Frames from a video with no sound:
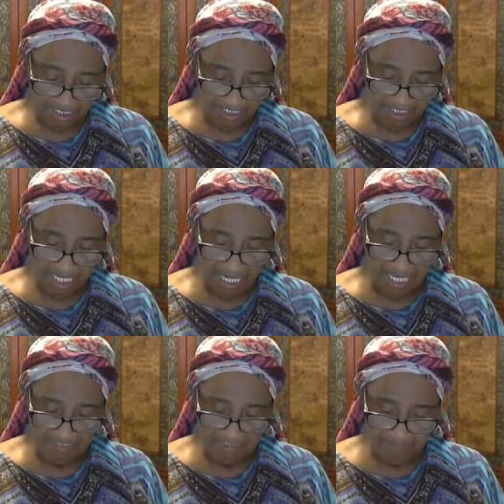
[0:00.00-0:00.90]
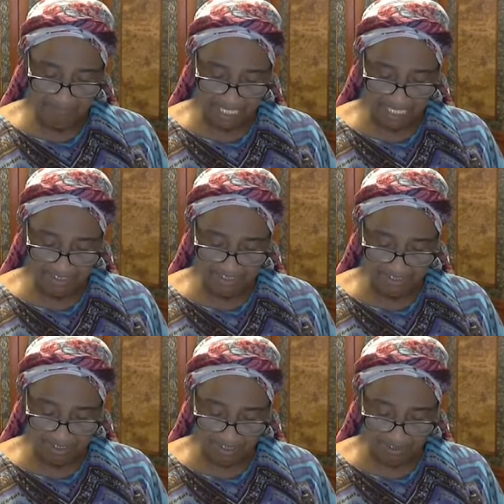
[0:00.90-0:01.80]
he had compassion
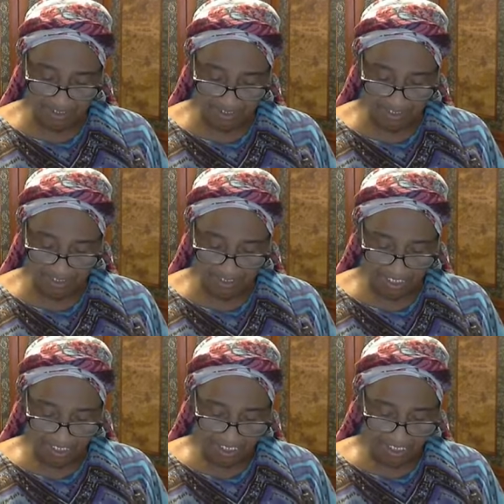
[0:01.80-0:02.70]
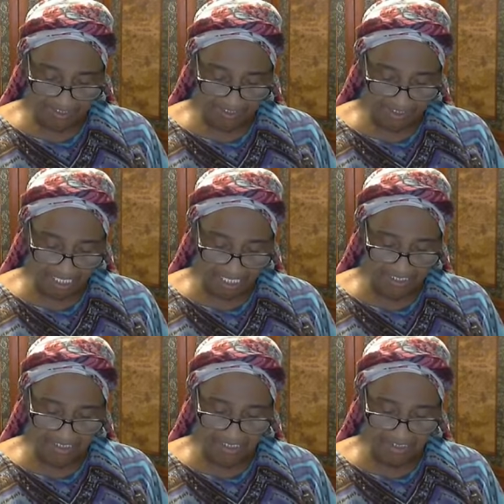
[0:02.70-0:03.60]
on her and said
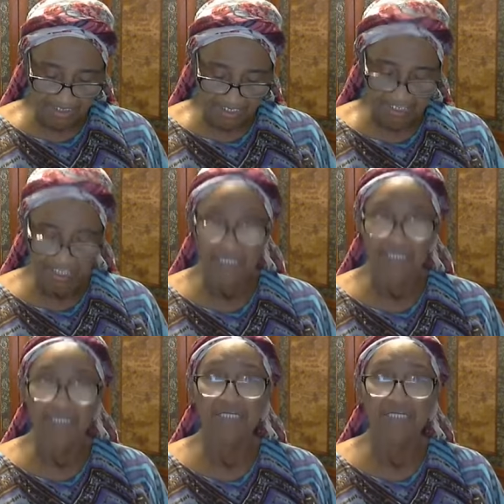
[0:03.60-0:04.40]
unto her,